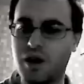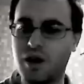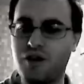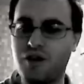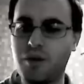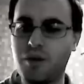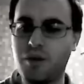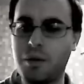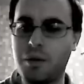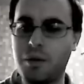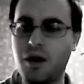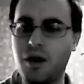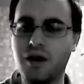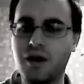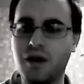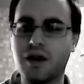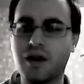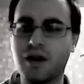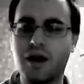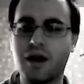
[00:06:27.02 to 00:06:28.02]
from the
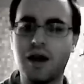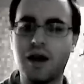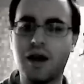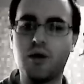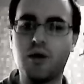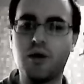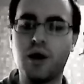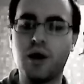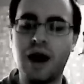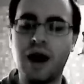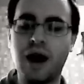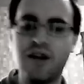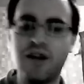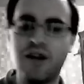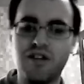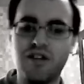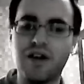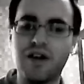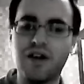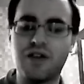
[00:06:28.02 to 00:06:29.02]
party, and
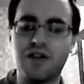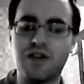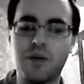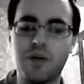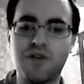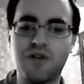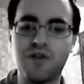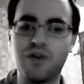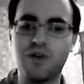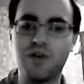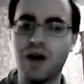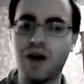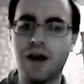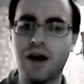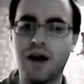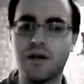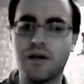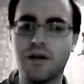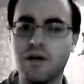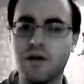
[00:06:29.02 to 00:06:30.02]
isolate them if you can.
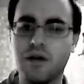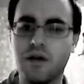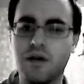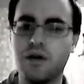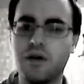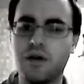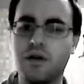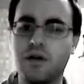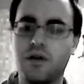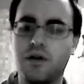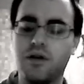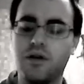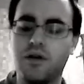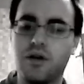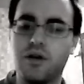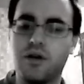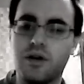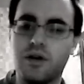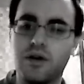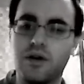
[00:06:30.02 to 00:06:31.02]

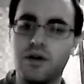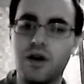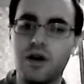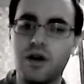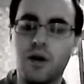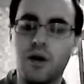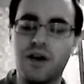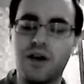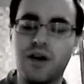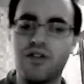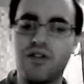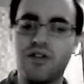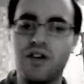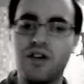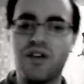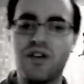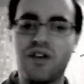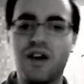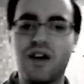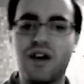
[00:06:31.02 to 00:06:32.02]
You know,
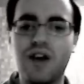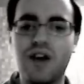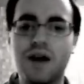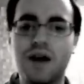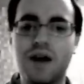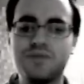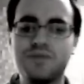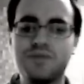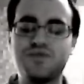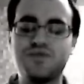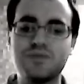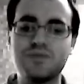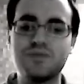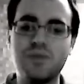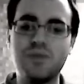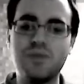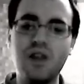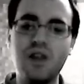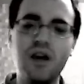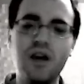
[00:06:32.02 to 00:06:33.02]
it's like that.
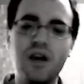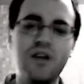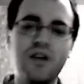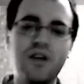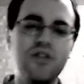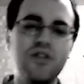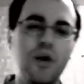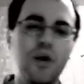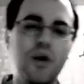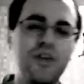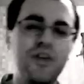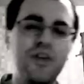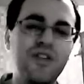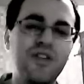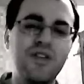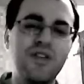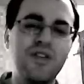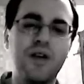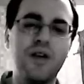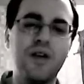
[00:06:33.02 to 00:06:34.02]
So this
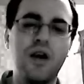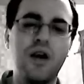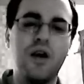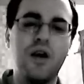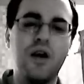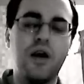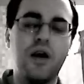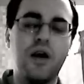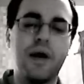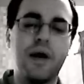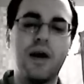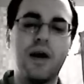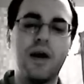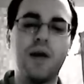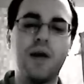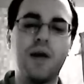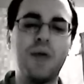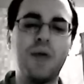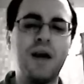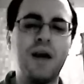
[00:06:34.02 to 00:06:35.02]
isn't,
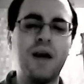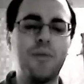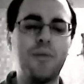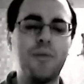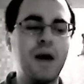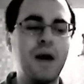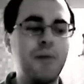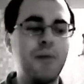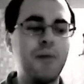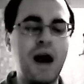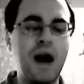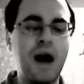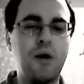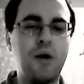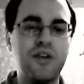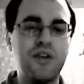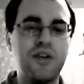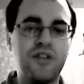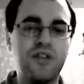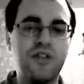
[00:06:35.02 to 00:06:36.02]
in many
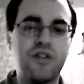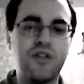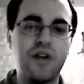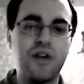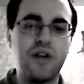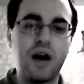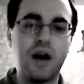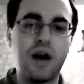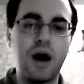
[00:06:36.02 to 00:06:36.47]
Maoists,